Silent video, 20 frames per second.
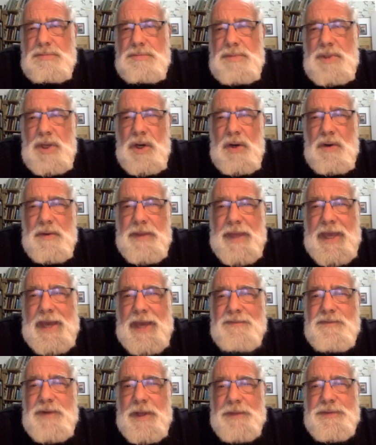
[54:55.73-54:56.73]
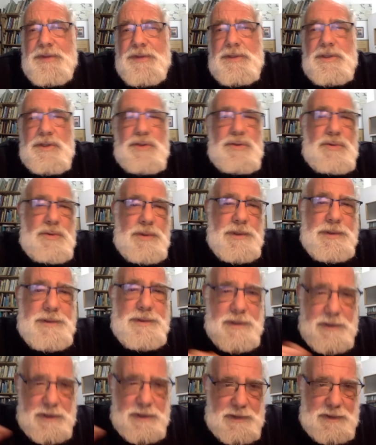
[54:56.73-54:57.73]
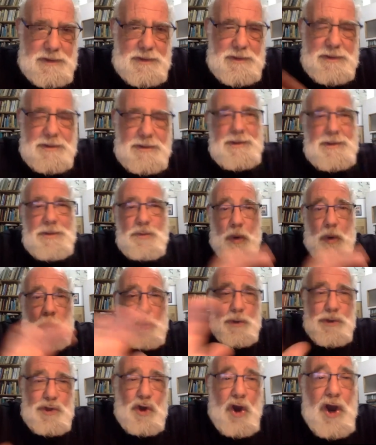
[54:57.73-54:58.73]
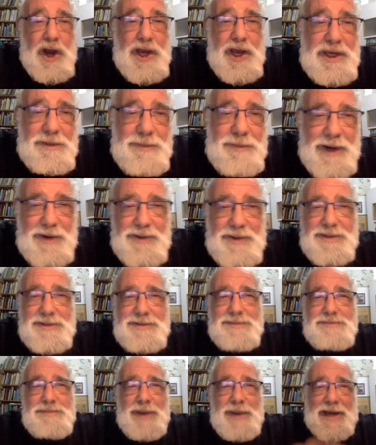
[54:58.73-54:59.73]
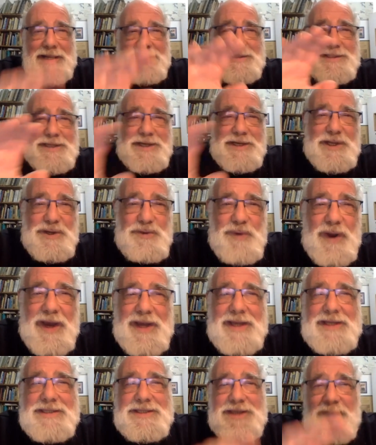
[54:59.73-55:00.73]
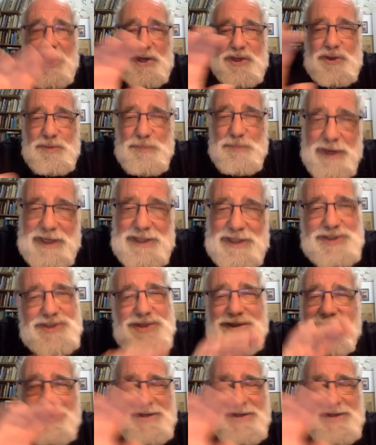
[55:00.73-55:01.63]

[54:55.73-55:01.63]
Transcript: they have nothing to do with what we're talking about. Palestinian rights, occupation.